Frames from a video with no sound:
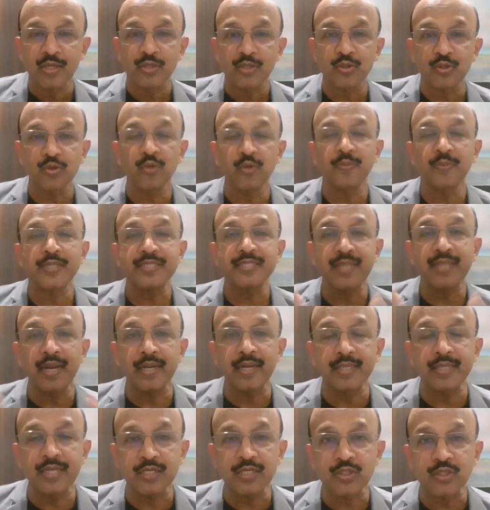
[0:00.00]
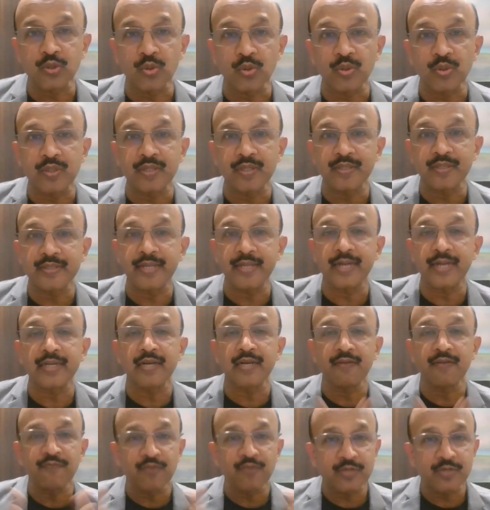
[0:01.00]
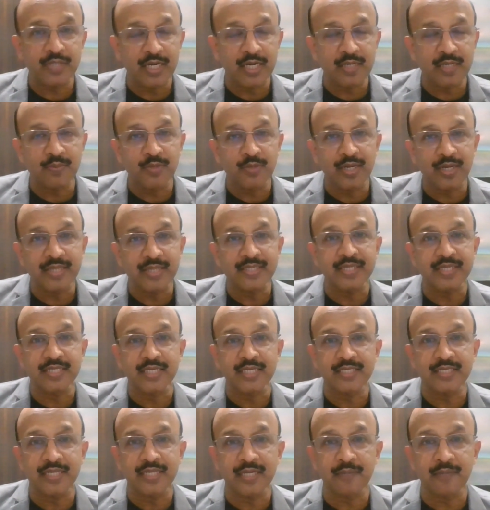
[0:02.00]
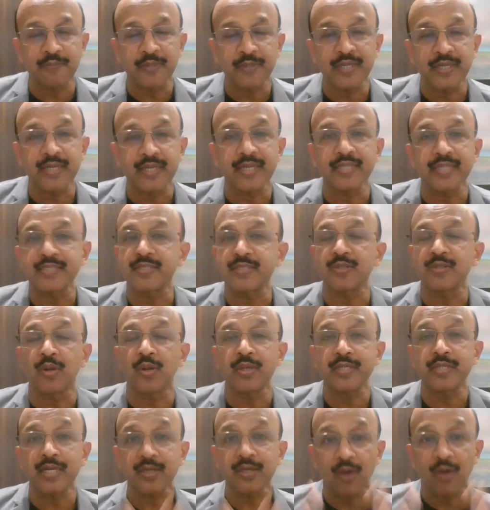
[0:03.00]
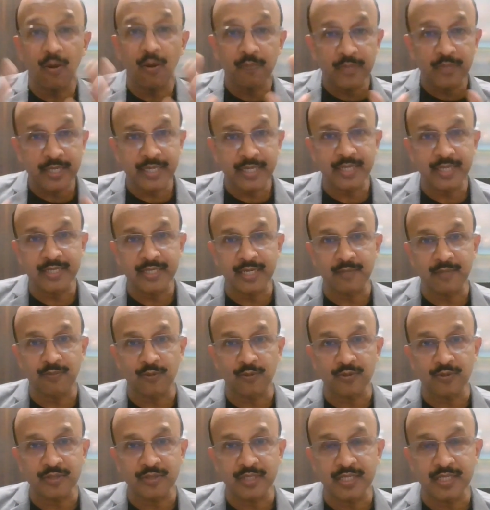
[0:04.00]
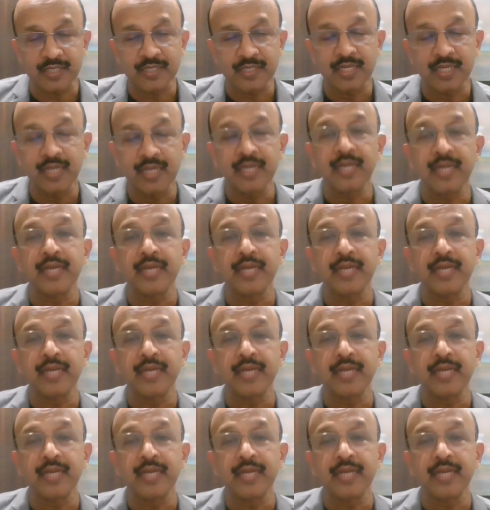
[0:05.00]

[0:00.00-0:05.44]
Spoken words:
So you must have understood that lymphocyte immunization therapy is not a complicated process.